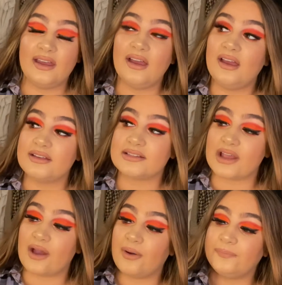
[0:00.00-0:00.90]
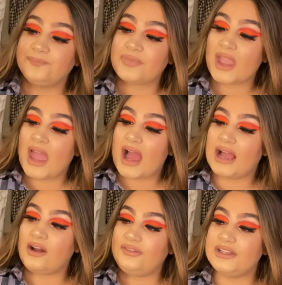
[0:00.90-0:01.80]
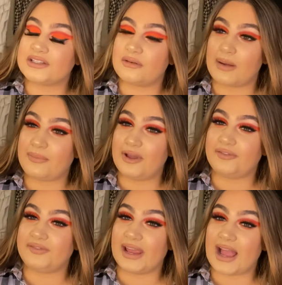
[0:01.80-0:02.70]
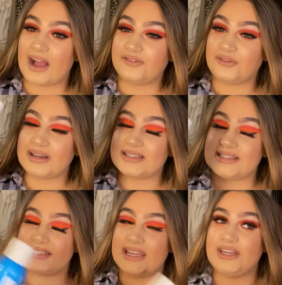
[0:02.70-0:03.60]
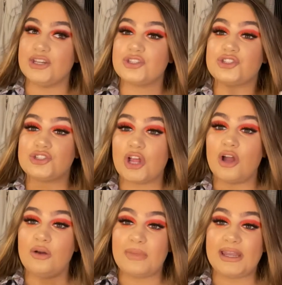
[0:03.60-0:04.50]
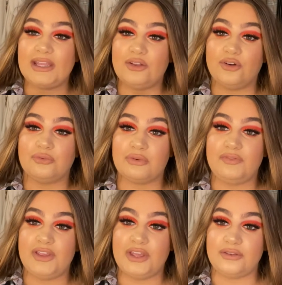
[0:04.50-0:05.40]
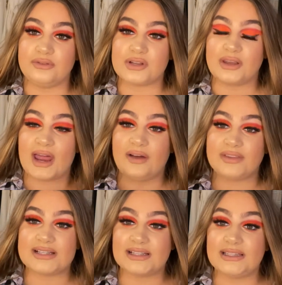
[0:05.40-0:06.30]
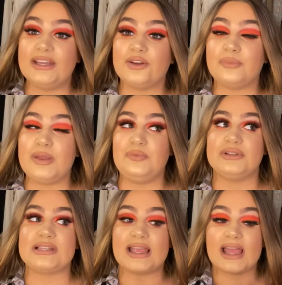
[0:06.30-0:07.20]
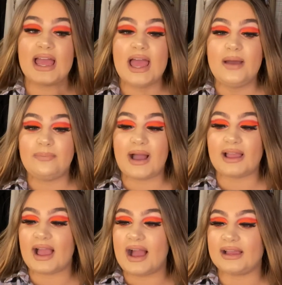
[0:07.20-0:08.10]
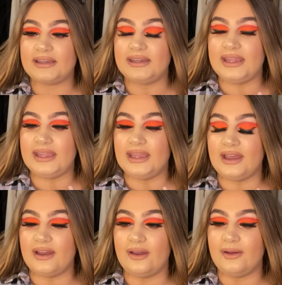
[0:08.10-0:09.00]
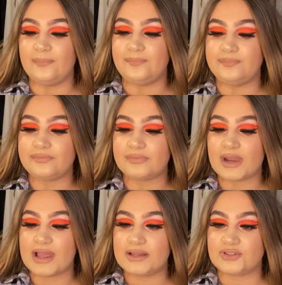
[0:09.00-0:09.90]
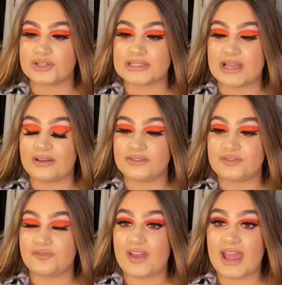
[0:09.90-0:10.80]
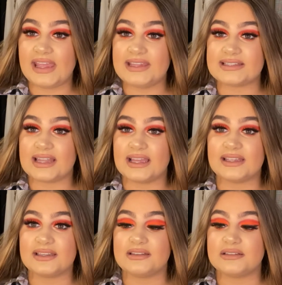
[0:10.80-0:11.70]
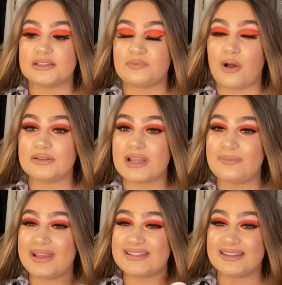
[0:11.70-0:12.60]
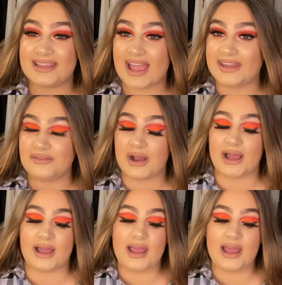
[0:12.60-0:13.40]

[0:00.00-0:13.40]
So I got this on my birthday after I'd seen so many good reviews on how this cleared up people's, like, back acne, um, just their face, like, spots, like, basically anywhere.